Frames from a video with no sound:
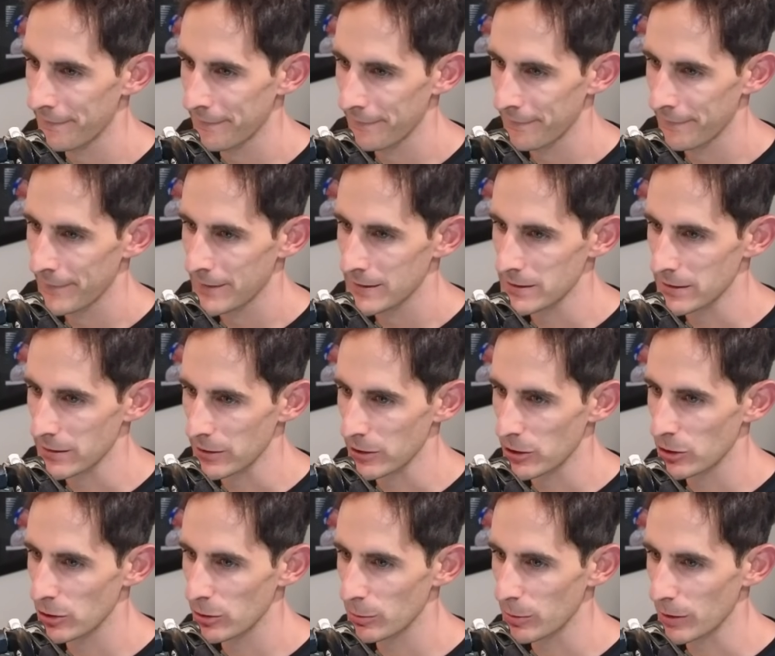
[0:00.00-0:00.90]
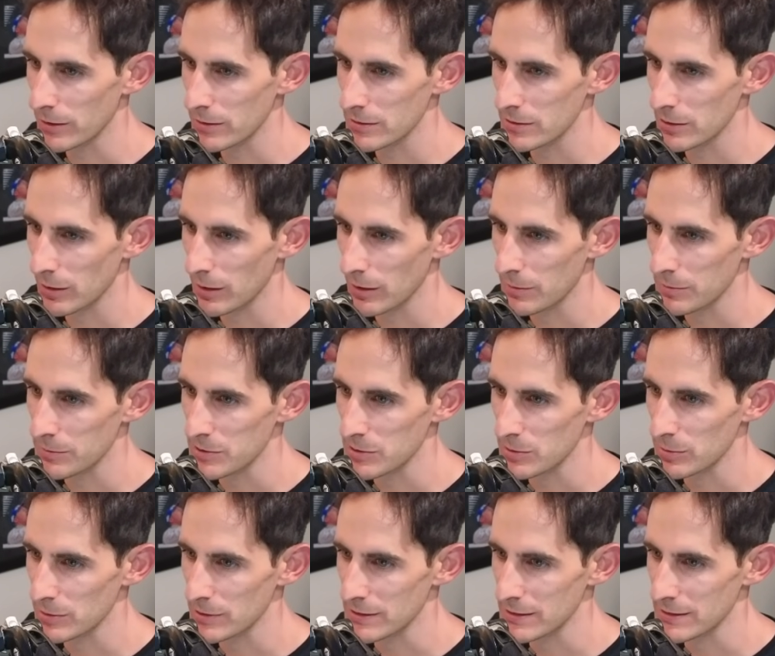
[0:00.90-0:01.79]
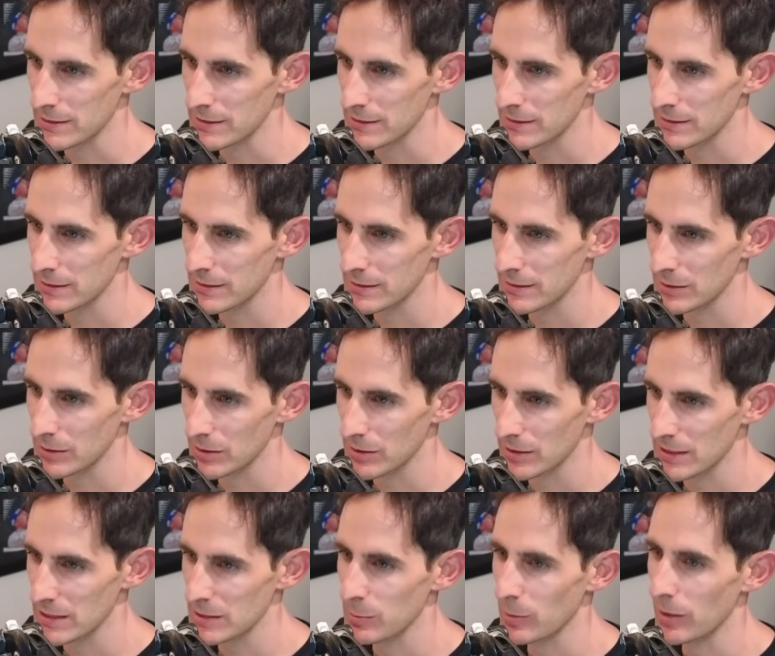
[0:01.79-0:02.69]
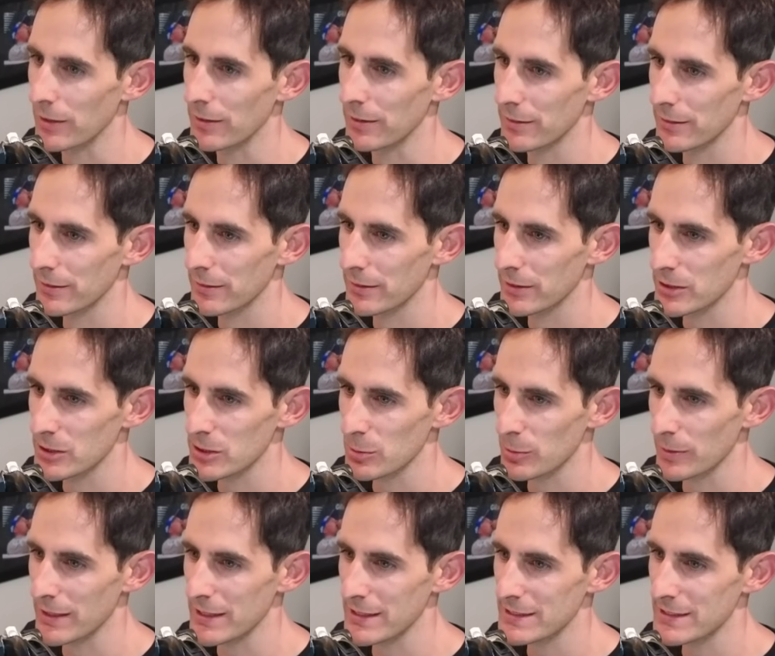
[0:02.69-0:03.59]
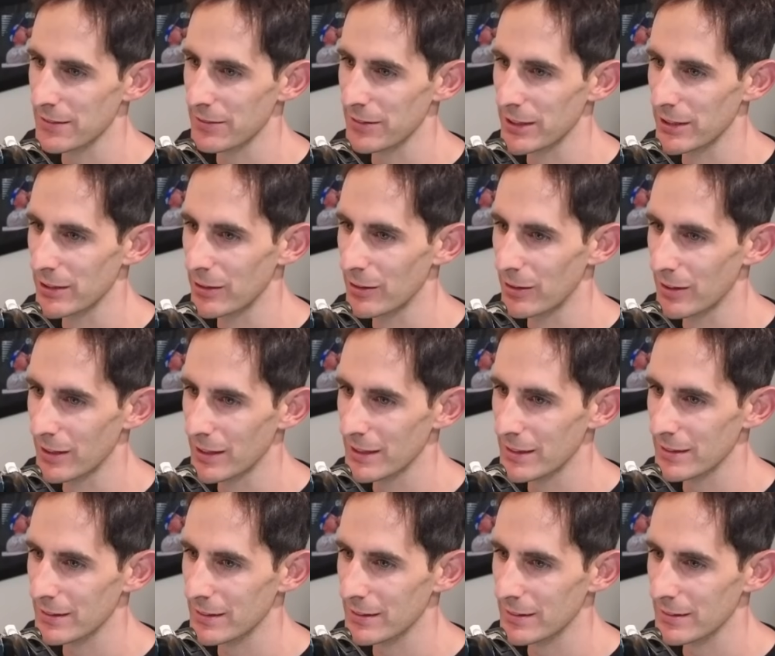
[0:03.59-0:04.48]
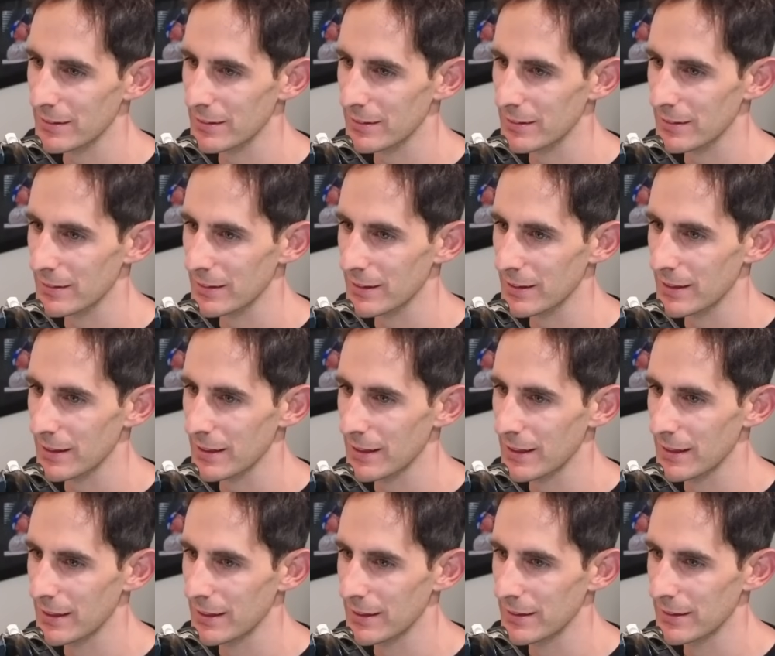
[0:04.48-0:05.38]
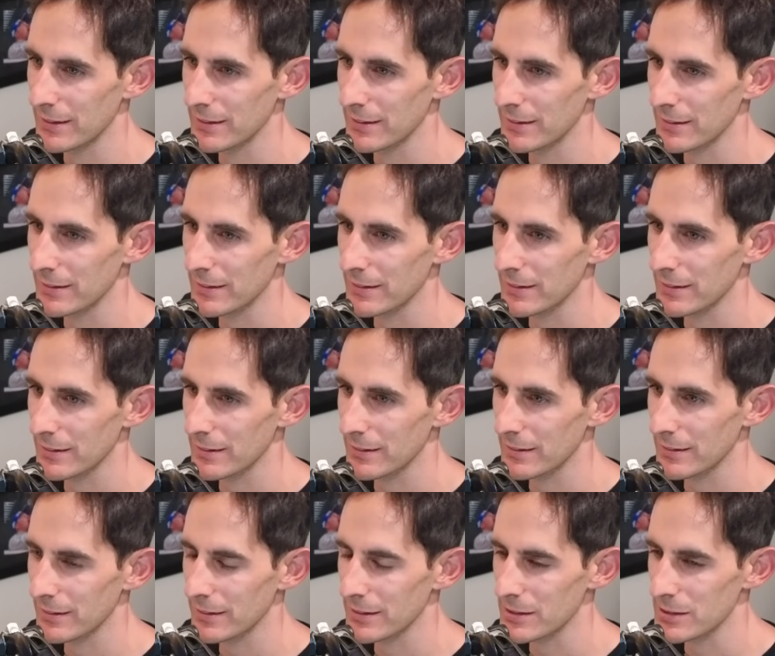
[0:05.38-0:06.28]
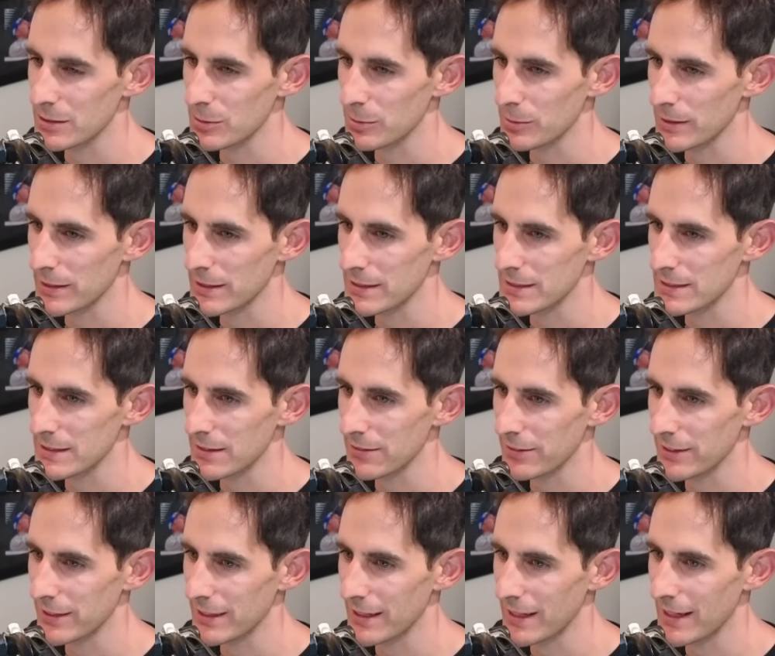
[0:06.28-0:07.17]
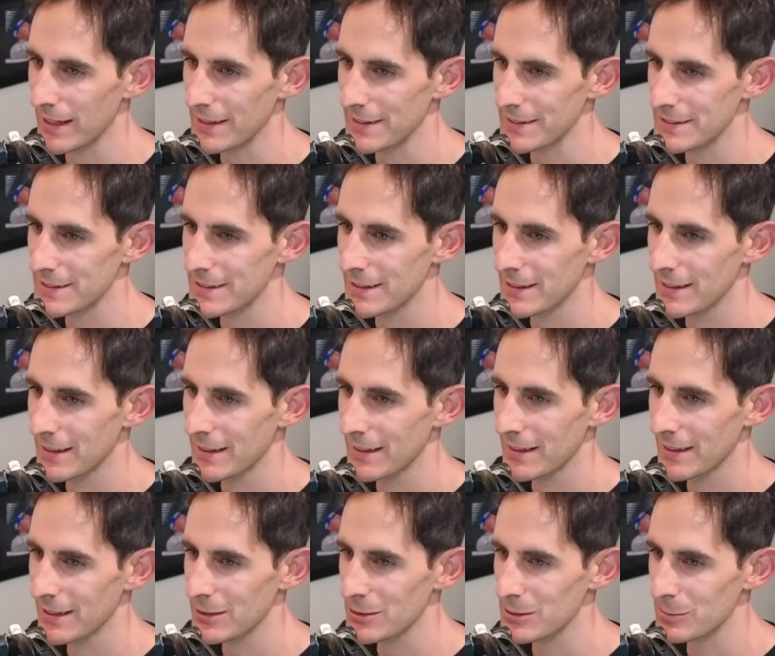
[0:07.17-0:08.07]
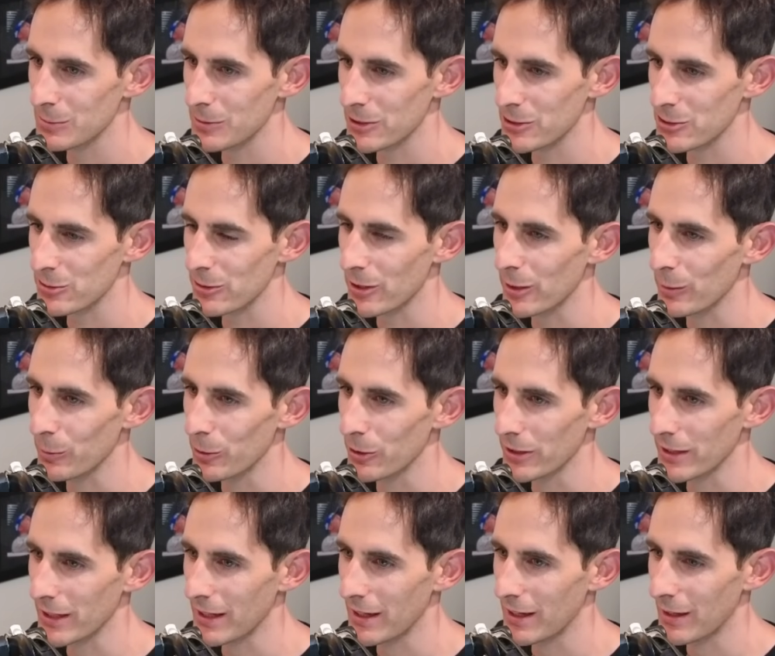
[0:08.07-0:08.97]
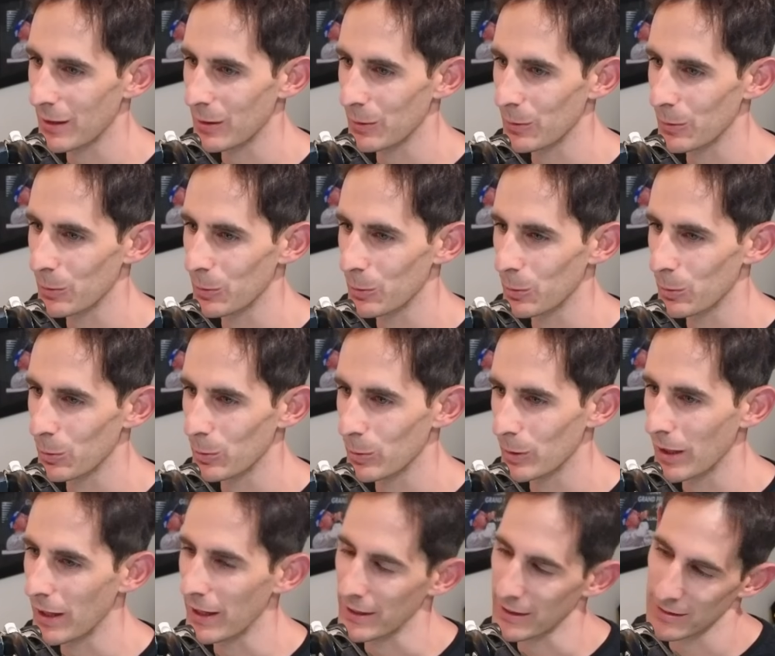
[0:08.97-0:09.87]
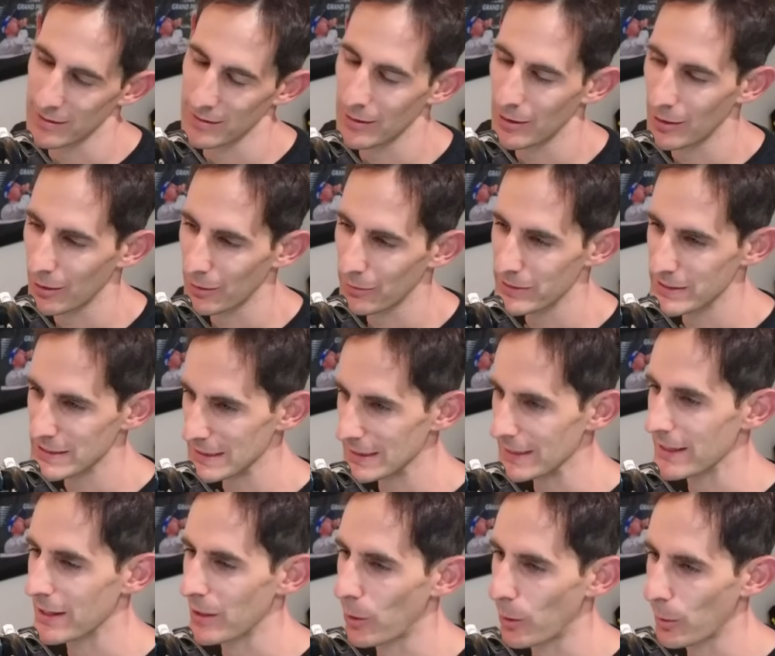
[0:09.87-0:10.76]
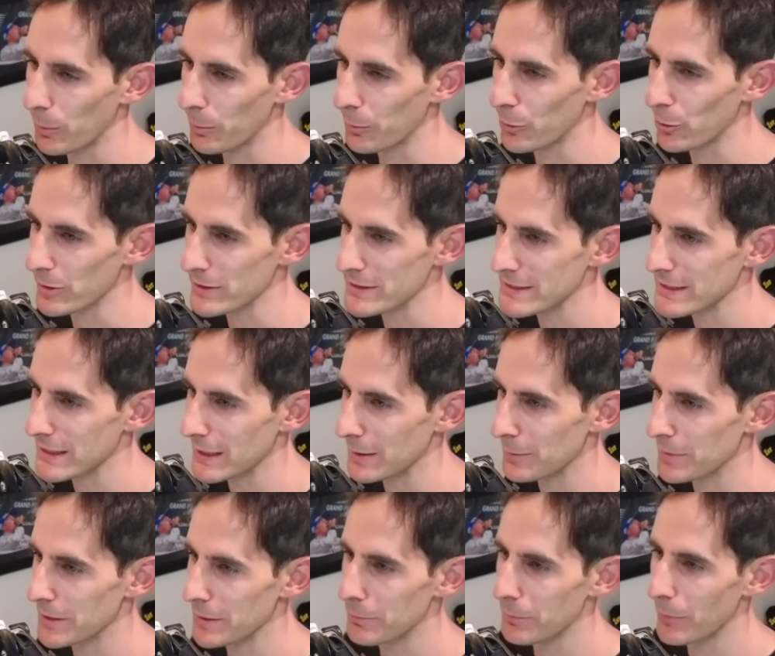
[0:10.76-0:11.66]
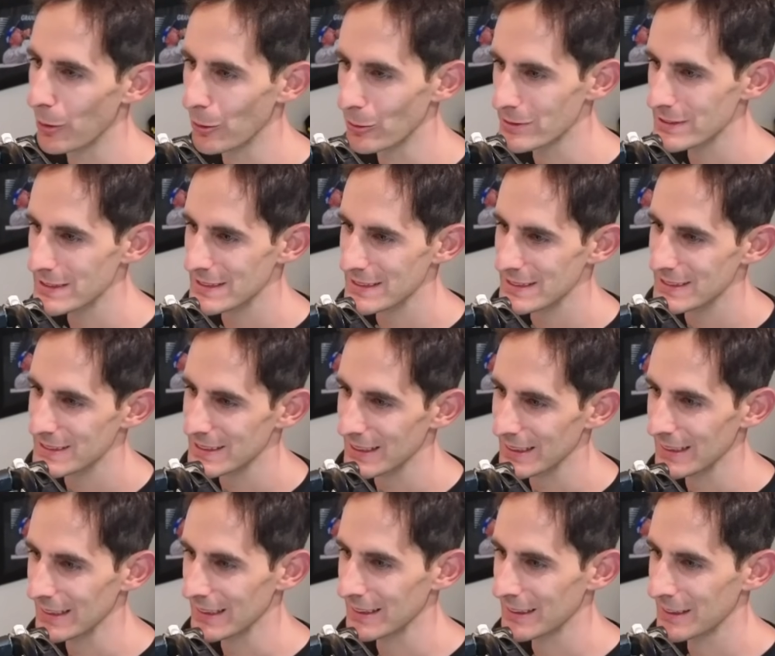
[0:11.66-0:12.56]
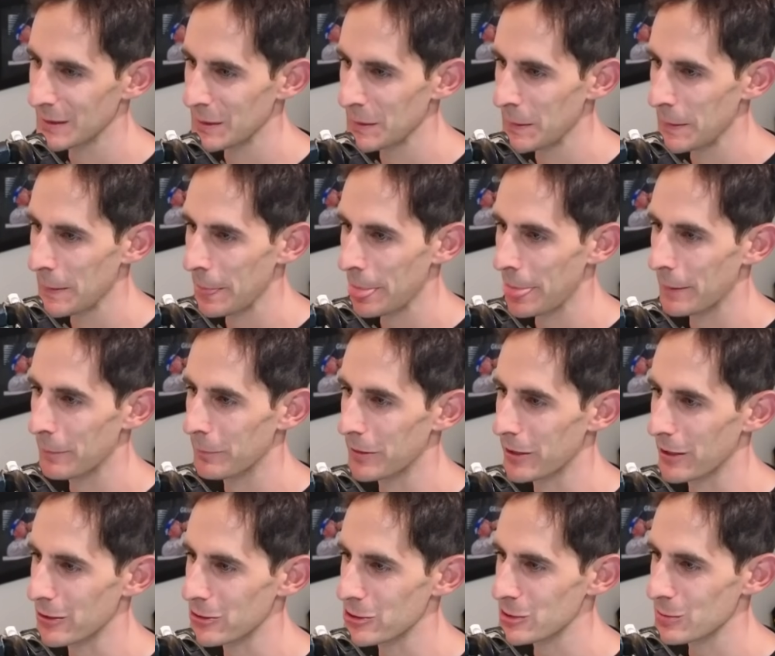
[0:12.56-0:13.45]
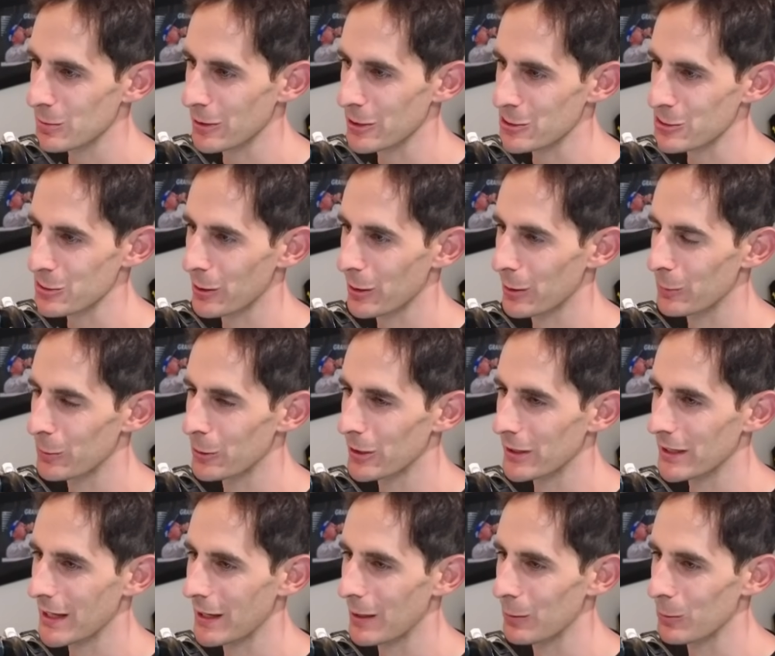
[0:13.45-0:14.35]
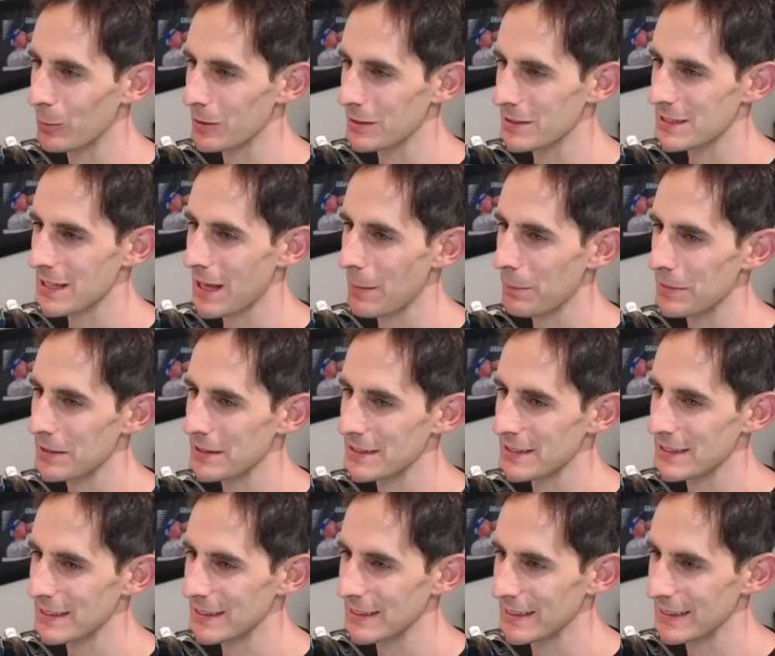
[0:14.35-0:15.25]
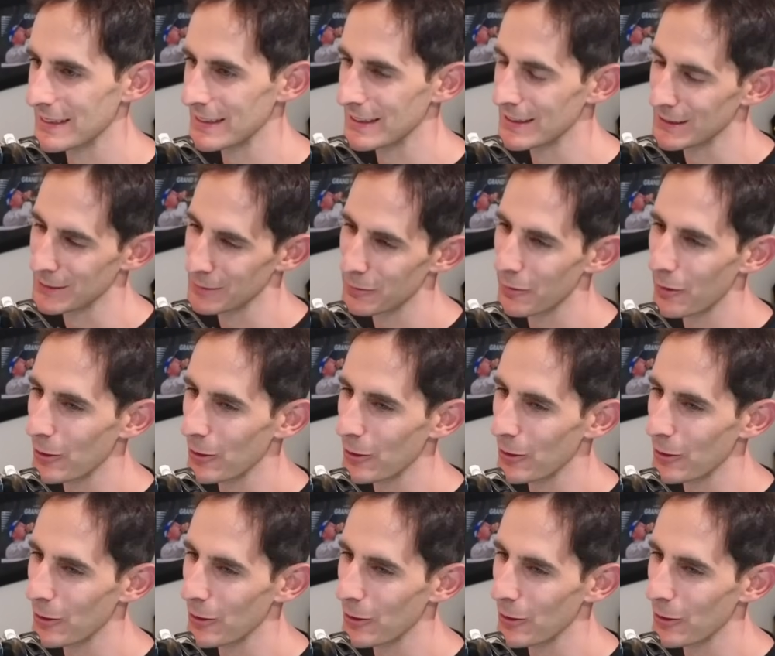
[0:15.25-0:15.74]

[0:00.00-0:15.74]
So the Q1 times was this one, the 27.9 and the 27.8. Just want to try to work out, like, obviously the onboard's going to be most telling, but I just want to try to work out what's happened here in the final